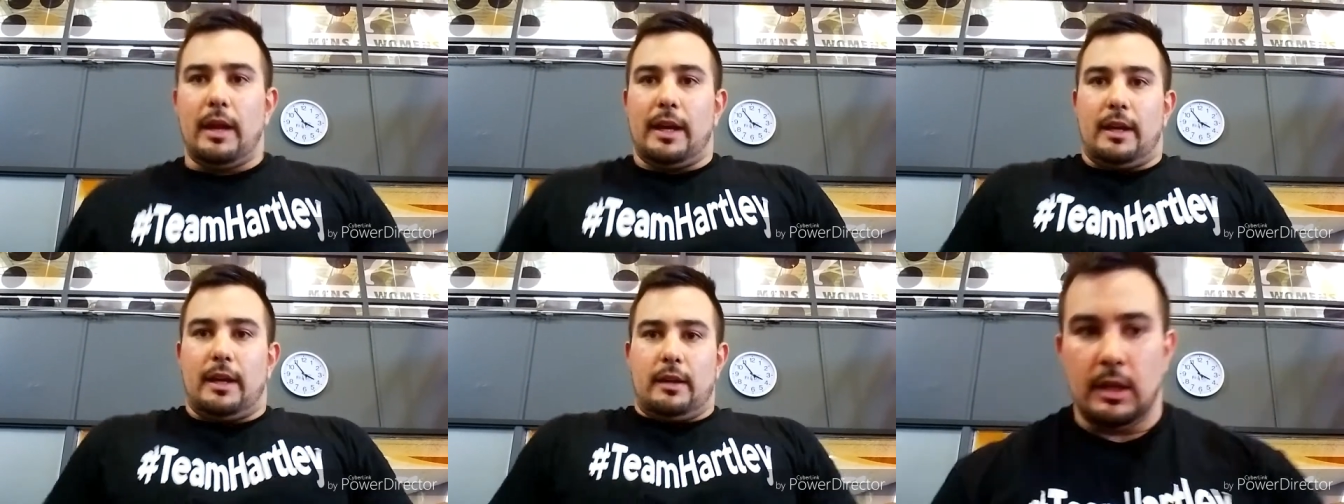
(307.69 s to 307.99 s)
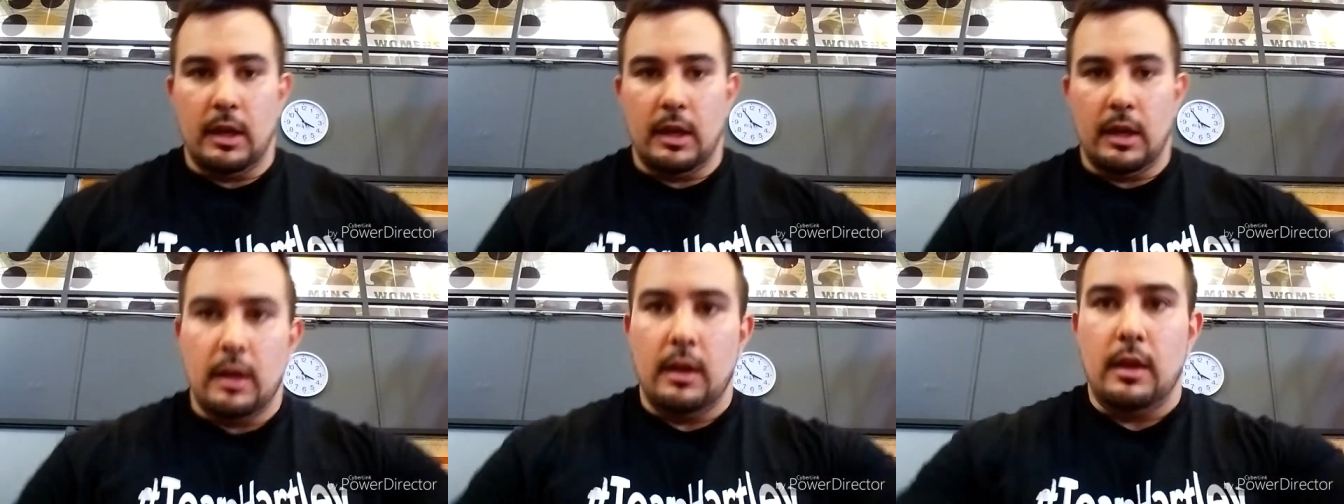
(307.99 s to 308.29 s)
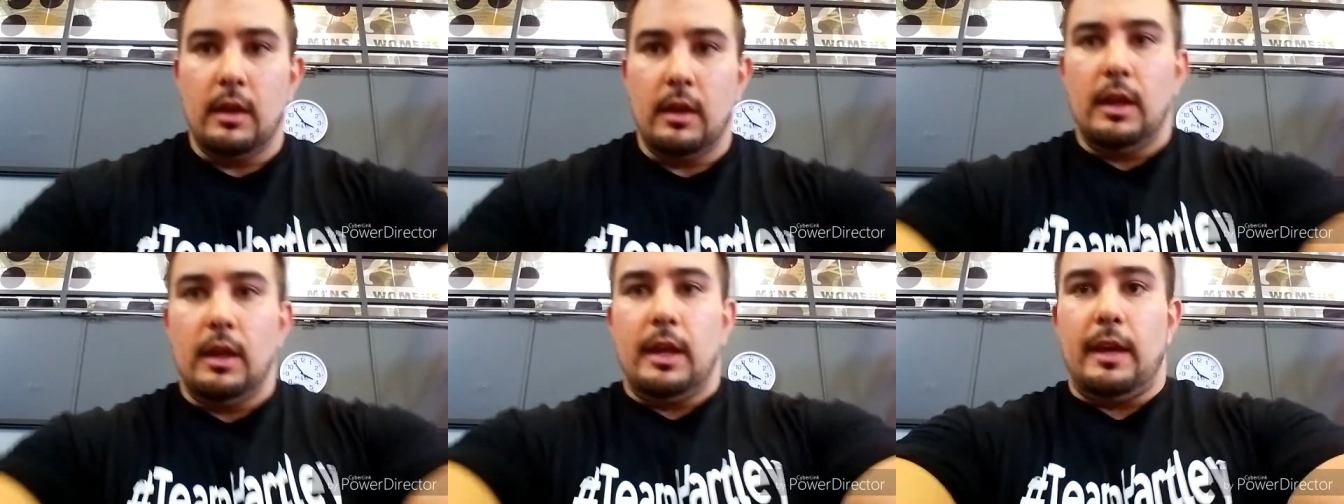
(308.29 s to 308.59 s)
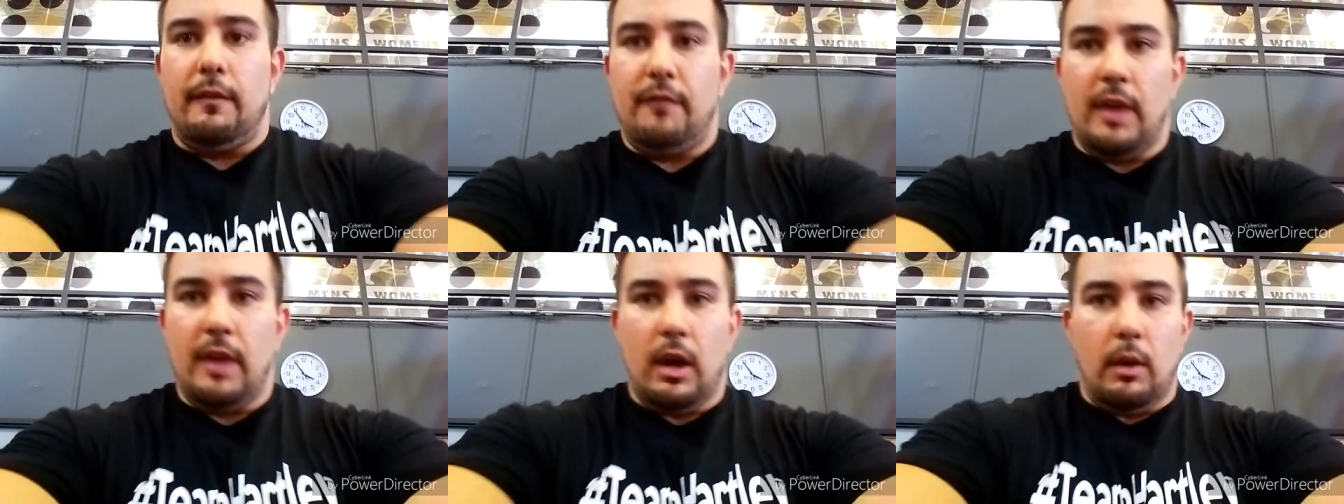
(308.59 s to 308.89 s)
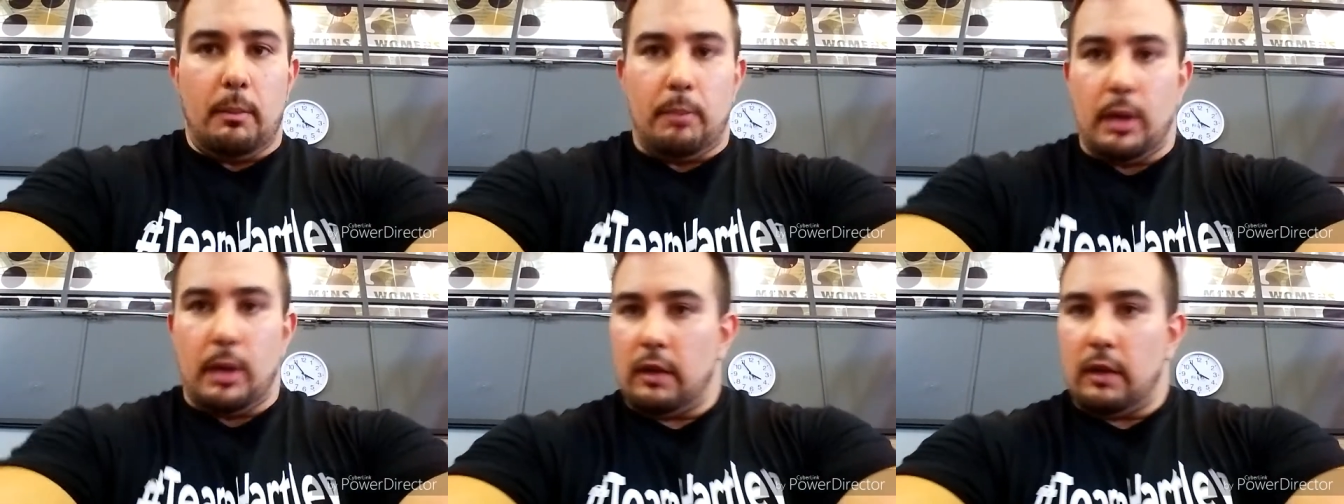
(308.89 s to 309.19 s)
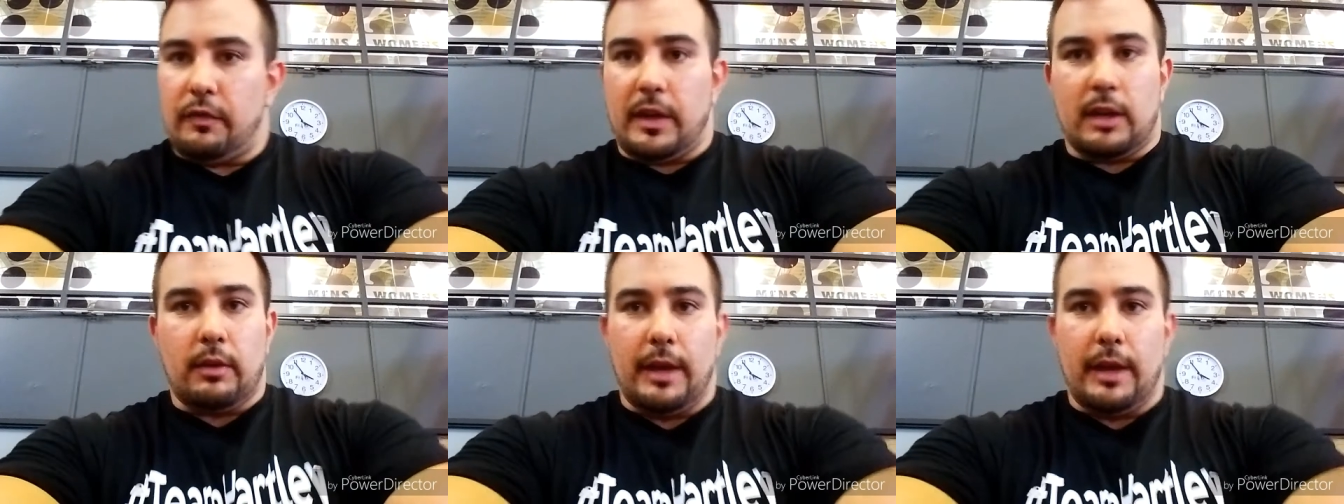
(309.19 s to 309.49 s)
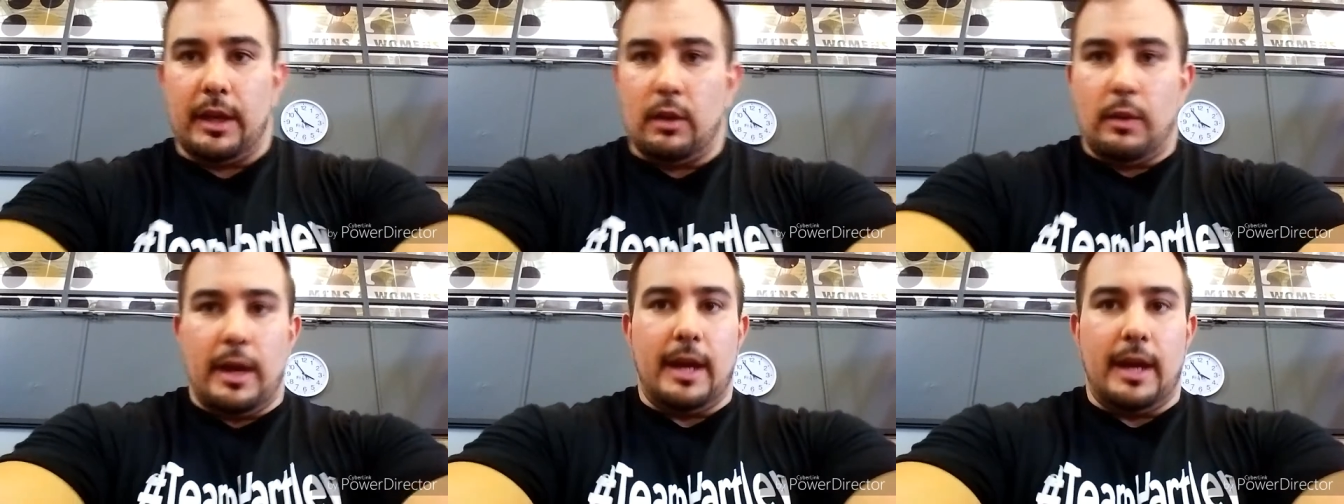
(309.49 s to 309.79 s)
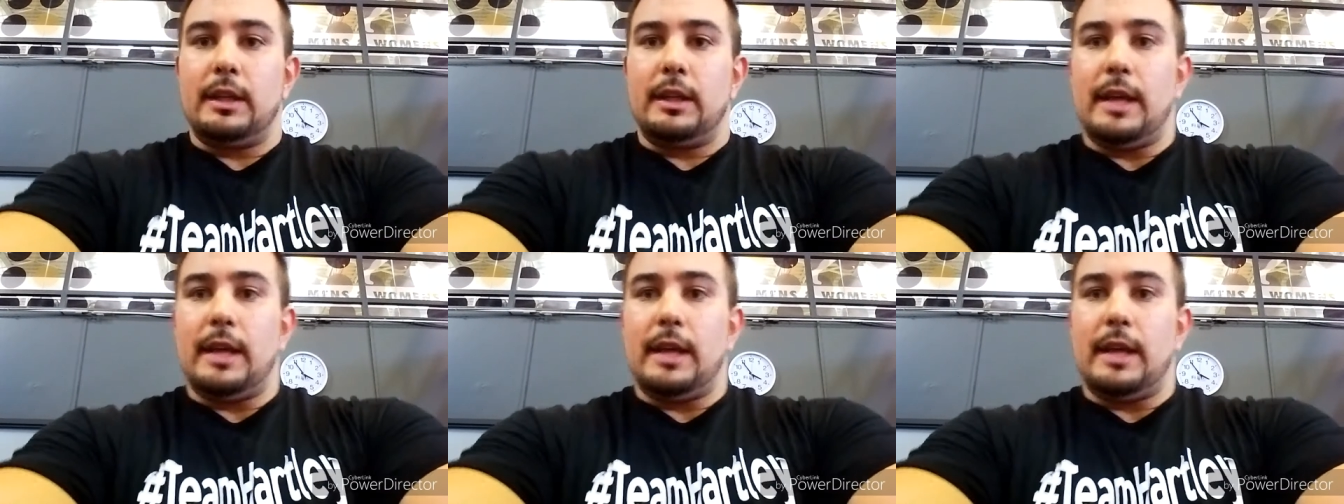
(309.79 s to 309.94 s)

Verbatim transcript: Like it felt perfect right away.